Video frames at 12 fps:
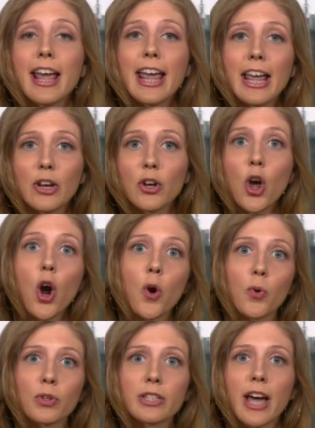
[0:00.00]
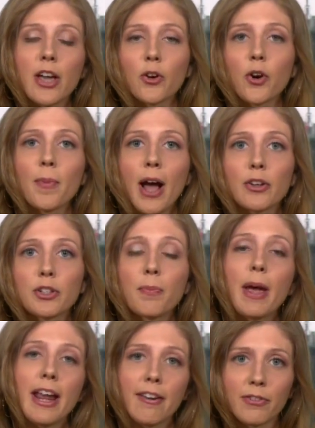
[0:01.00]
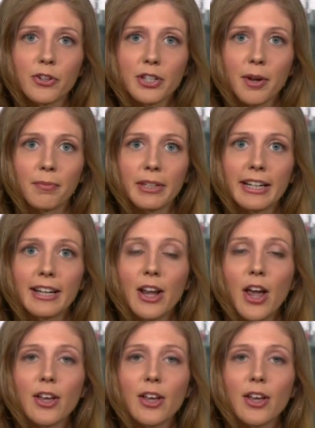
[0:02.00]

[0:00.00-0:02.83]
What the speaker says: it knows that you're about to pay for something.